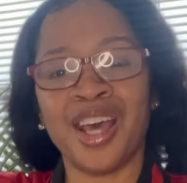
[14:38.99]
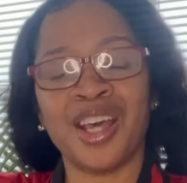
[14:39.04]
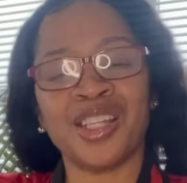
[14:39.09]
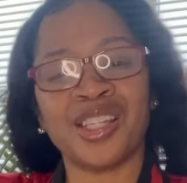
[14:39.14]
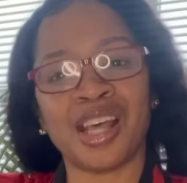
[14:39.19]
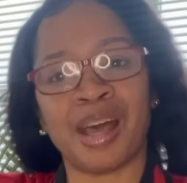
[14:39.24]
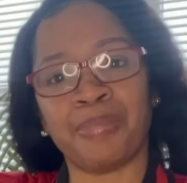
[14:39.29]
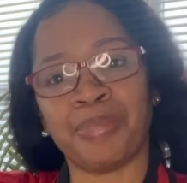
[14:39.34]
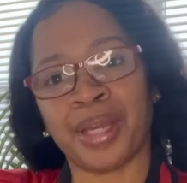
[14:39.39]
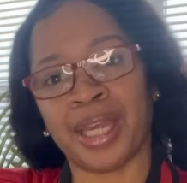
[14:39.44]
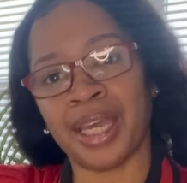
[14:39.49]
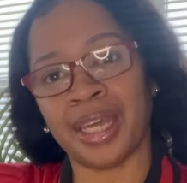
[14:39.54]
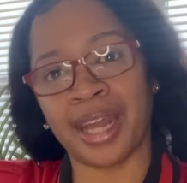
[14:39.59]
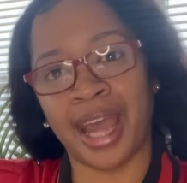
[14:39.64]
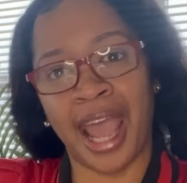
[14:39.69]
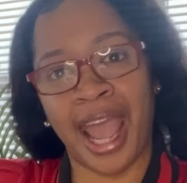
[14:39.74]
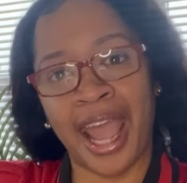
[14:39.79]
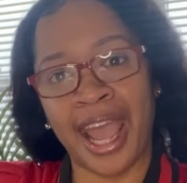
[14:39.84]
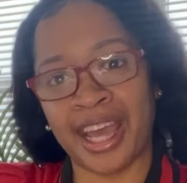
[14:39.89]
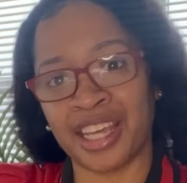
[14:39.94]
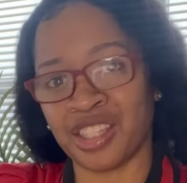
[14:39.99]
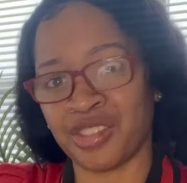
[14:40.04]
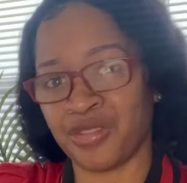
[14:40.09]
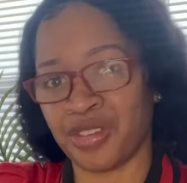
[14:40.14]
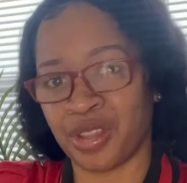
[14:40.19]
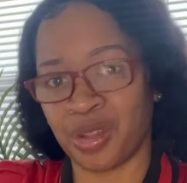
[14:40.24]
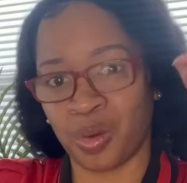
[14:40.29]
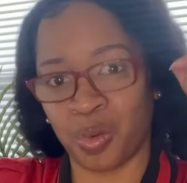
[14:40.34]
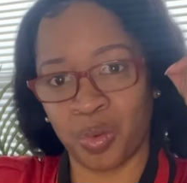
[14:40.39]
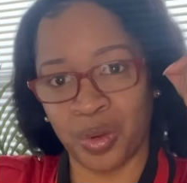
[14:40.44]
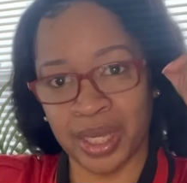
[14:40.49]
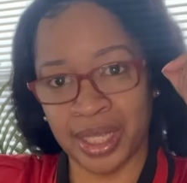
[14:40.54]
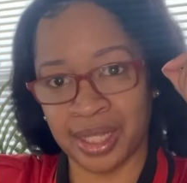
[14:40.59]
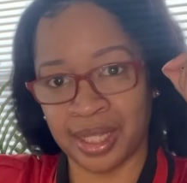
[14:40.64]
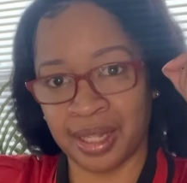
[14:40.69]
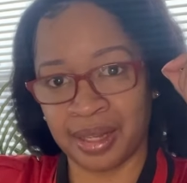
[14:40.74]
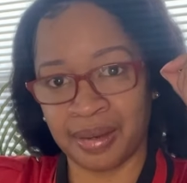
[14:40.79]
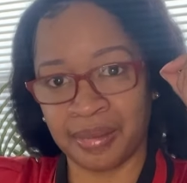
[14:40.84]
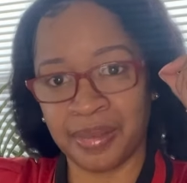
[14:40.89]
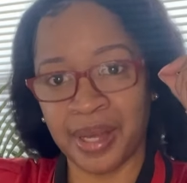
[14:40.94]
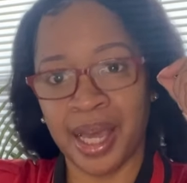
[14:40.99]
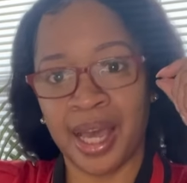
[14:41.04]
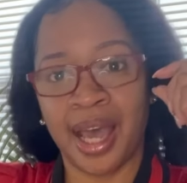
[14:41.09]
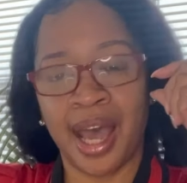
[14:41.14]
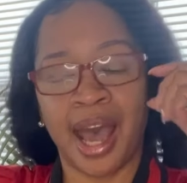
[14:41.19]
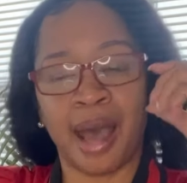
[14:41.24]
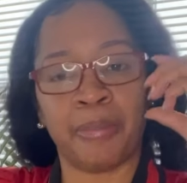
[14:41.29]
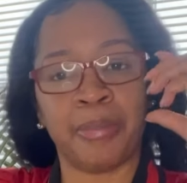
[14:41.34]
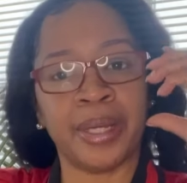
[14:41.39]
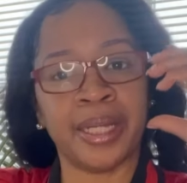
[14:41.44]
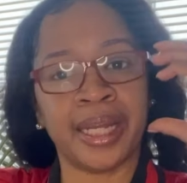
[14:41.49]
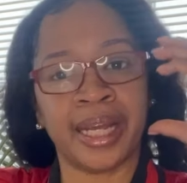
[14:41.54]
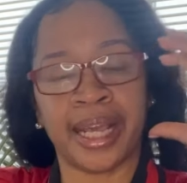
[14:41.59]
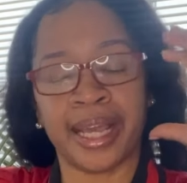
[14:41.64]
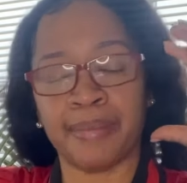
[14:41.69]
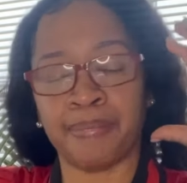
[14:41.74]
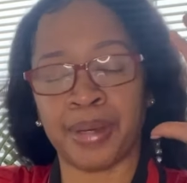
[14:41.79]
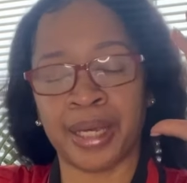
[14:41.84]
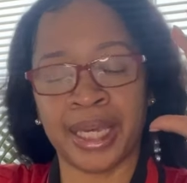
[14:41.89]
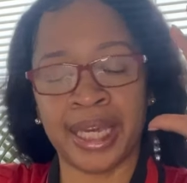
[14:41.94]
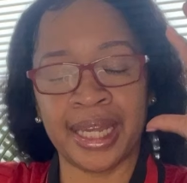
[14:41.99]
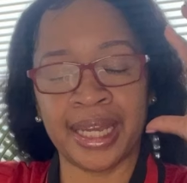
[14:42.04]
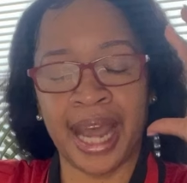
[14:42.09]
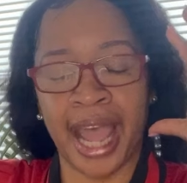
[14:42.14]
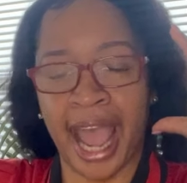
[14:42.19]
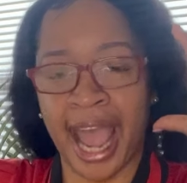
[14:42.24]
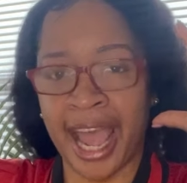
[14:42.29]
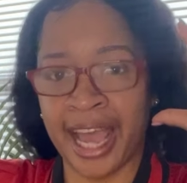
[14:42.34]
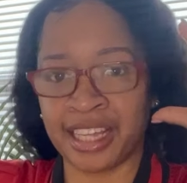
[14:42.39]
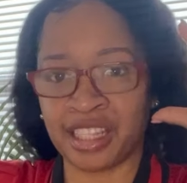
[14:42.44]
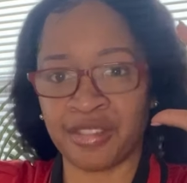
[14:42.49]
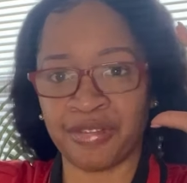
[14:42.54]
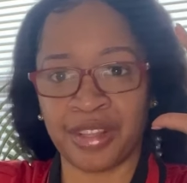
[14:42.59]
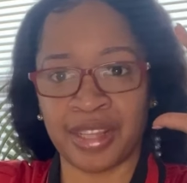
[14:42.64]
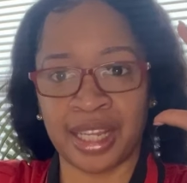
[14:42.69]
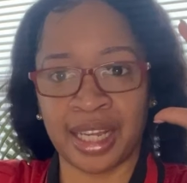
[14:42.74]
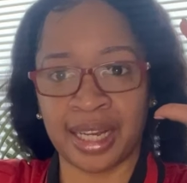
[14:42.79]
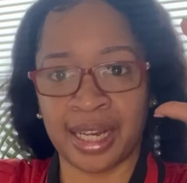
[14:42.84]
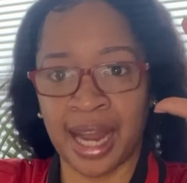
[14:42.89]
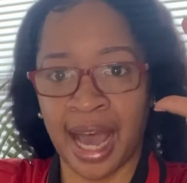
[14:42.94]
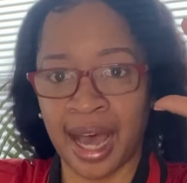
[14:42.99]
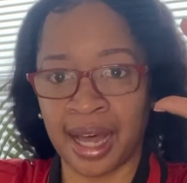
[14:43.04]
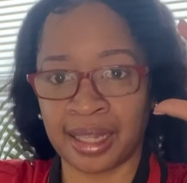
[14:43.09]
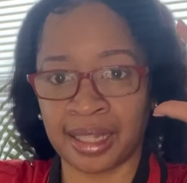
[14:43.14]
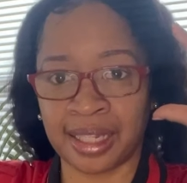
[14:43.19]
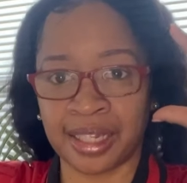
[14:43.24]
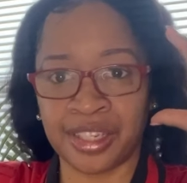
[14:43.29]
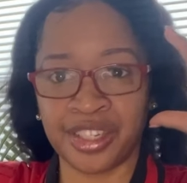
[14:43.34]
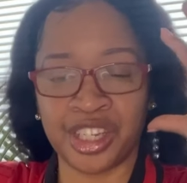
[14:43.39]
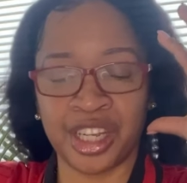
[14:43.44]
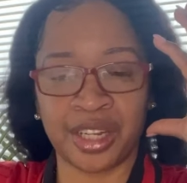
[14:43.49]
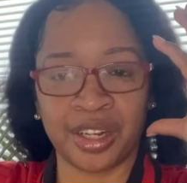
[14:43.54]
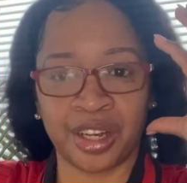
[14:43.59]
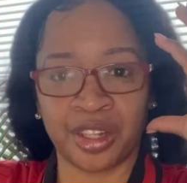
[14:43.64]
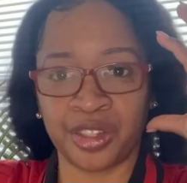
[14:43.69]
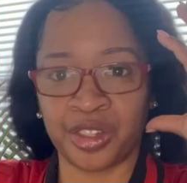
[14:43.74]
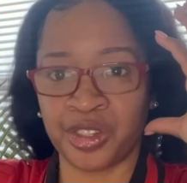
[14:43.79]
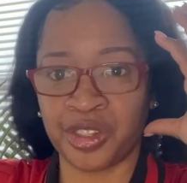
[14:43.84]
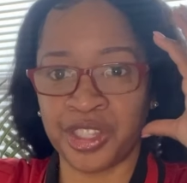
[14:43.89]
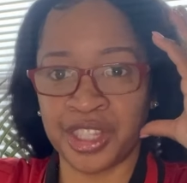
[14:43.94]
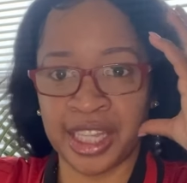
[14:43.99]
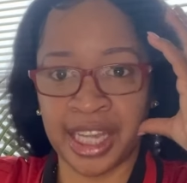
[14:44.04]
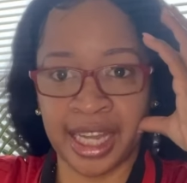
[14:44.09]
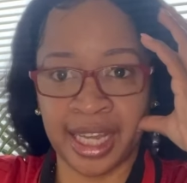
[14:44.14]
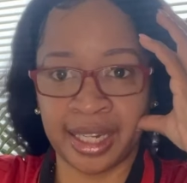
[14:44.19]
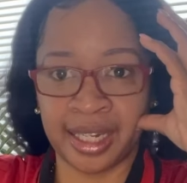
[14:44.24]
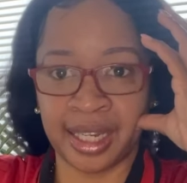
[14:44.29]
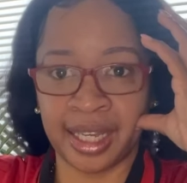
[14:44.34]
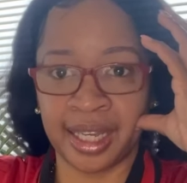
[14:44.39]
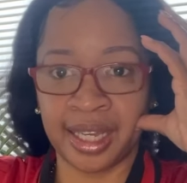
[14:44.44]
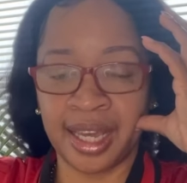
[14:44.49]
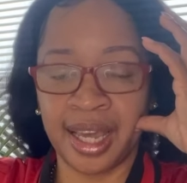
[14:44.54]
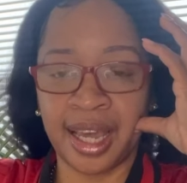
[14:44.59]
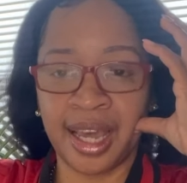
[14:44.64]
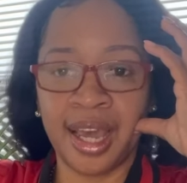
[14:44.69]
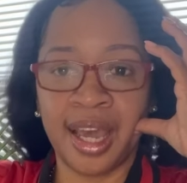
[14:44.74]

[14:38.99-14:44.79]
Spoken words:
So I began to ask for the wisdom. I began to ask for the knowledge and understanding.